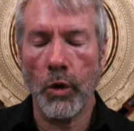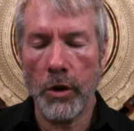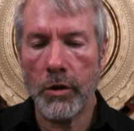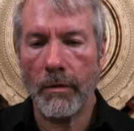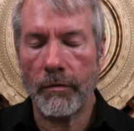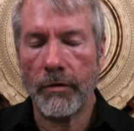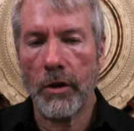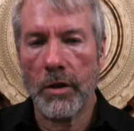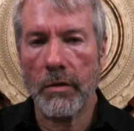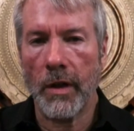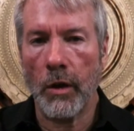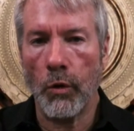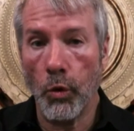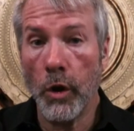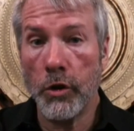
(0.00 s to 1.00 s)
first of
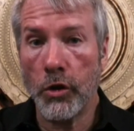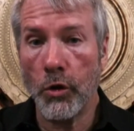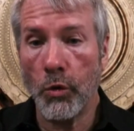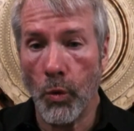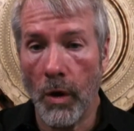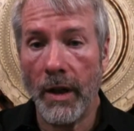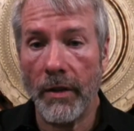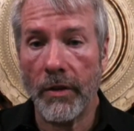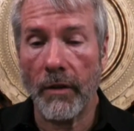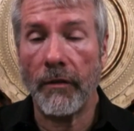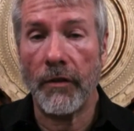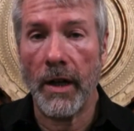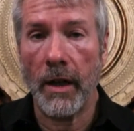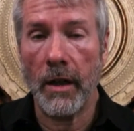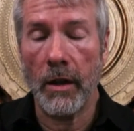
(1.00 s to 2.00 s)
all, would you want the
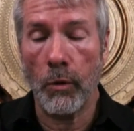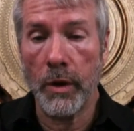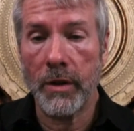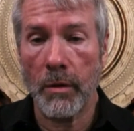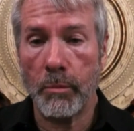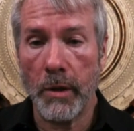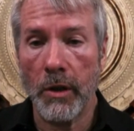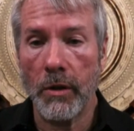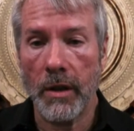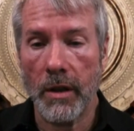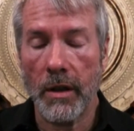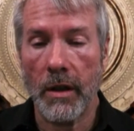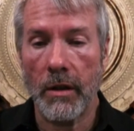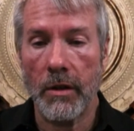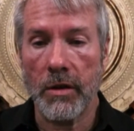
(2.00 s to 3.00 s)
file with the $1
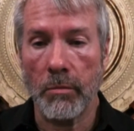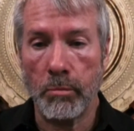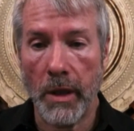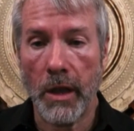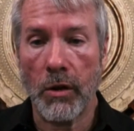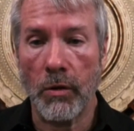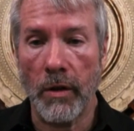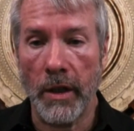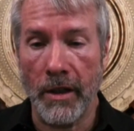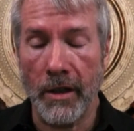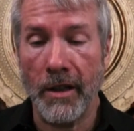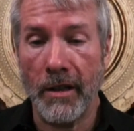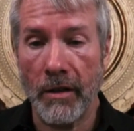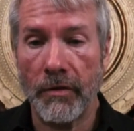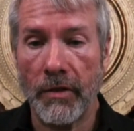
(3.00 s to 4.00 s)
billion of Bitcoin in
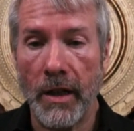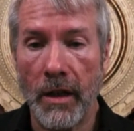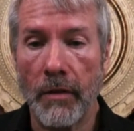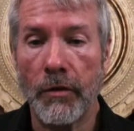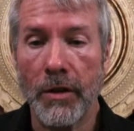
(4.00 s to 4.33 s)
it if I offered to